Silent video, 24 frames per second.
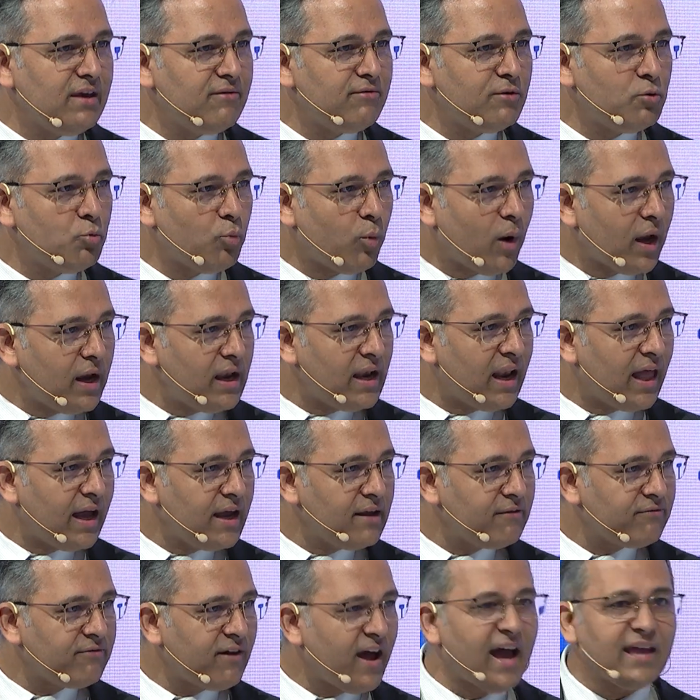even one
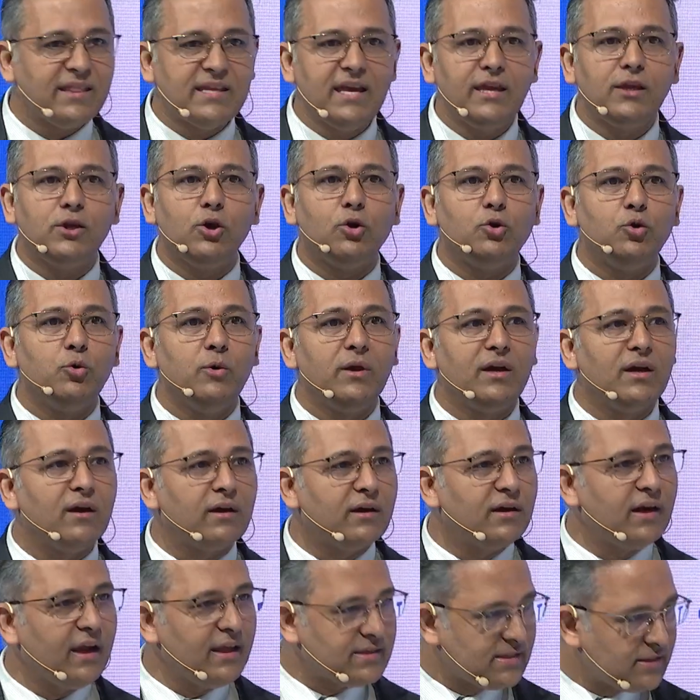life, I think you're doing a
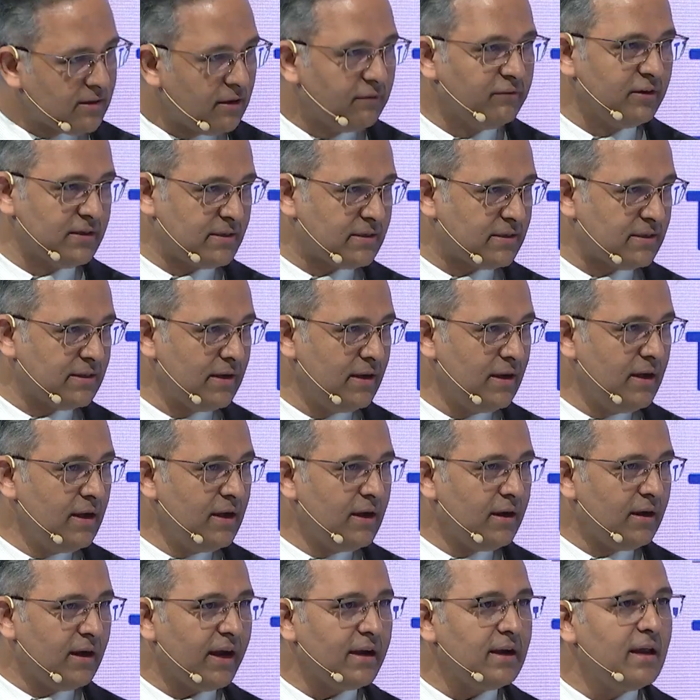great service,
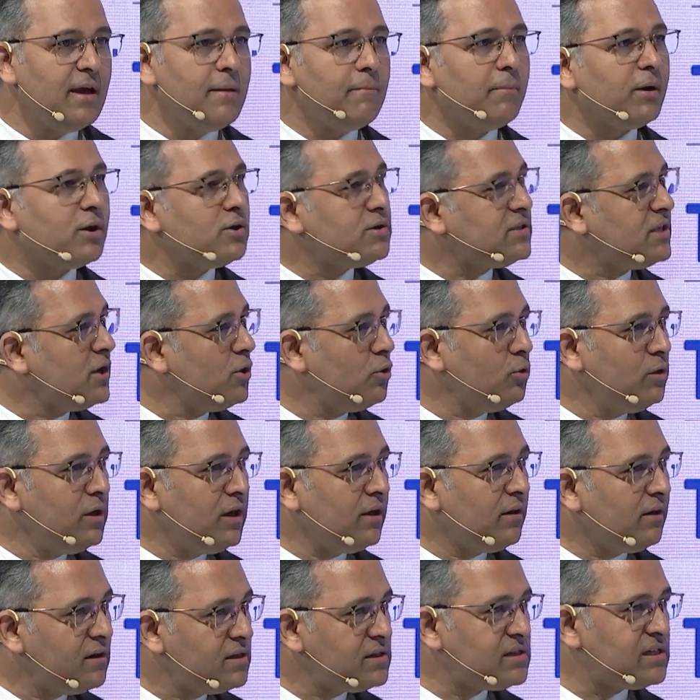right? Because the only
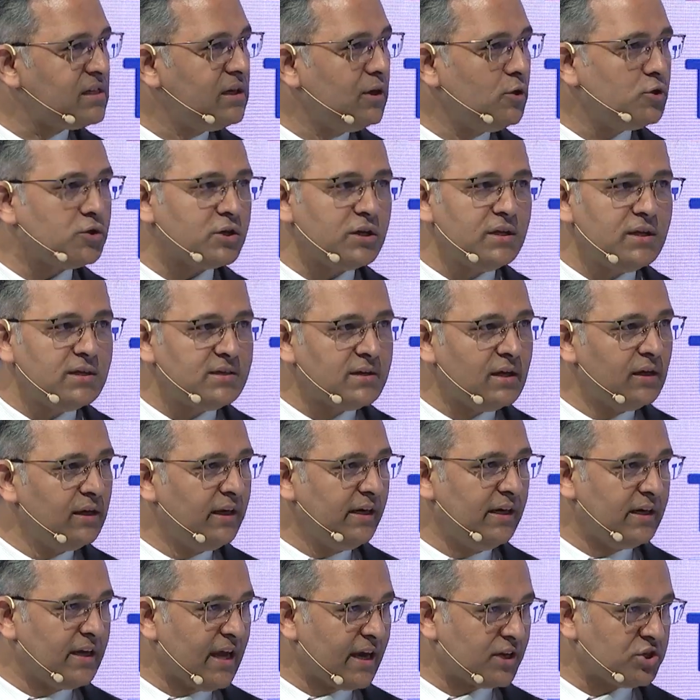real solution is early
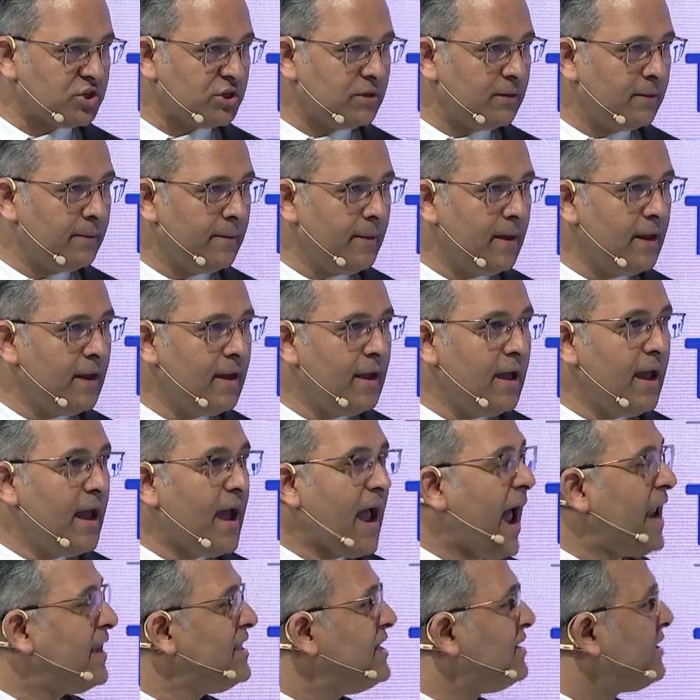detection.
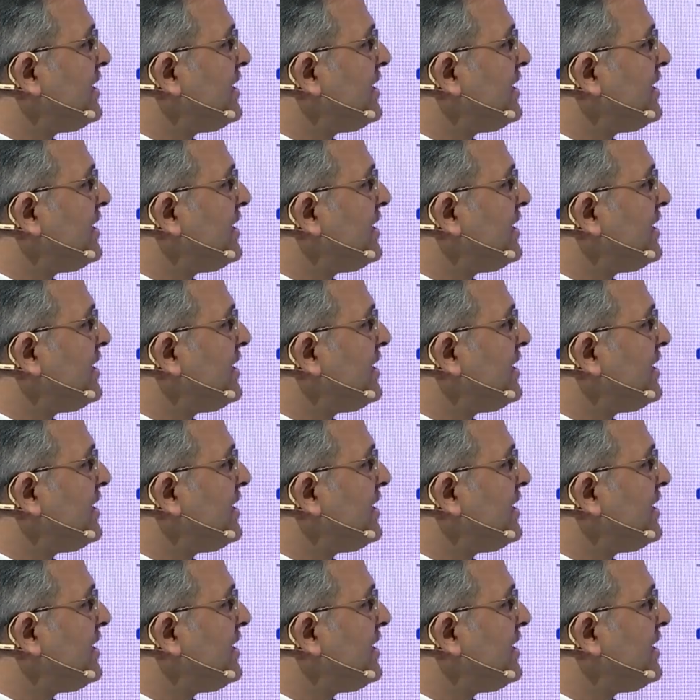And the